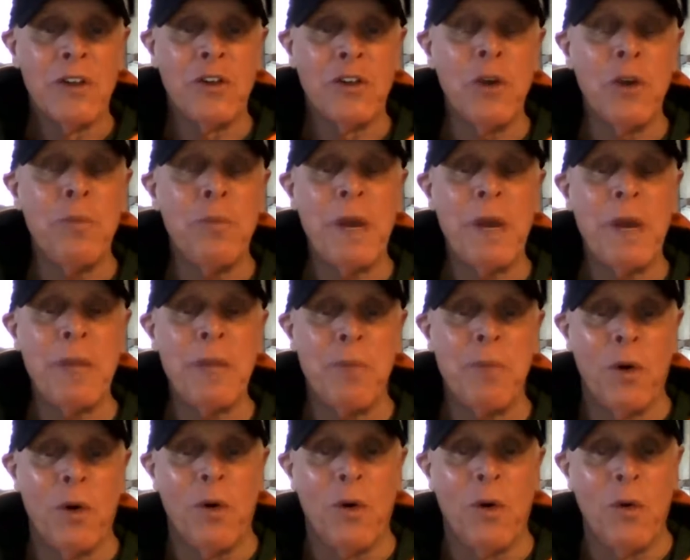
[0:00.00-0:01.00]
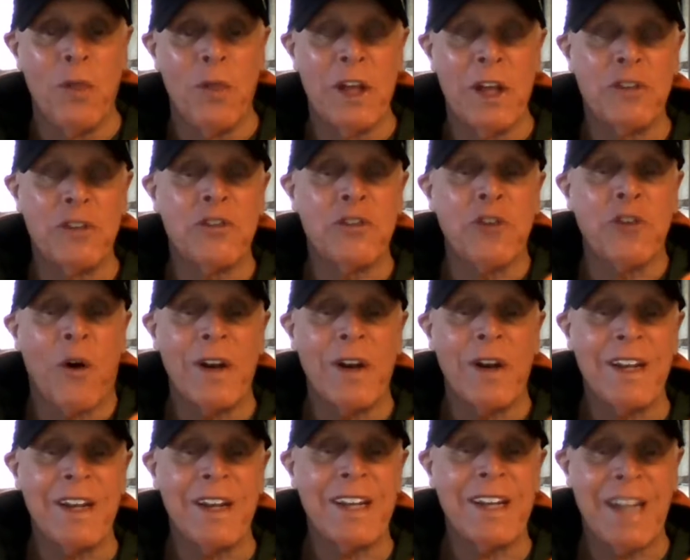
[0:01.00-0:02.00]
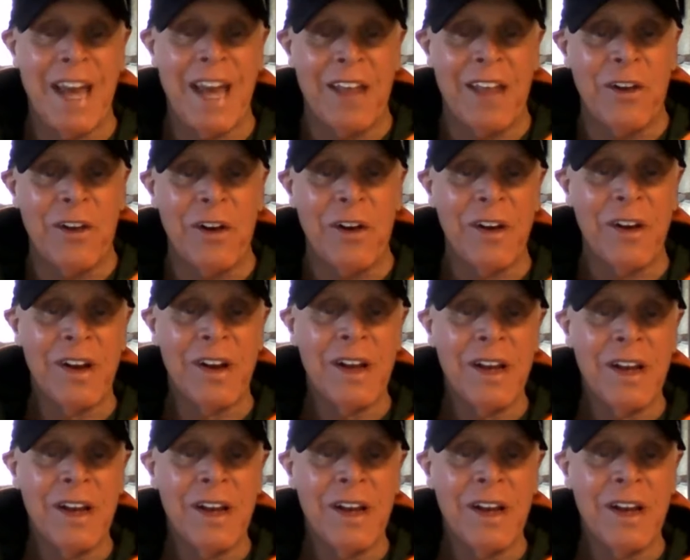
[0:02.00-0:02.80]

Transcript: two people that started together,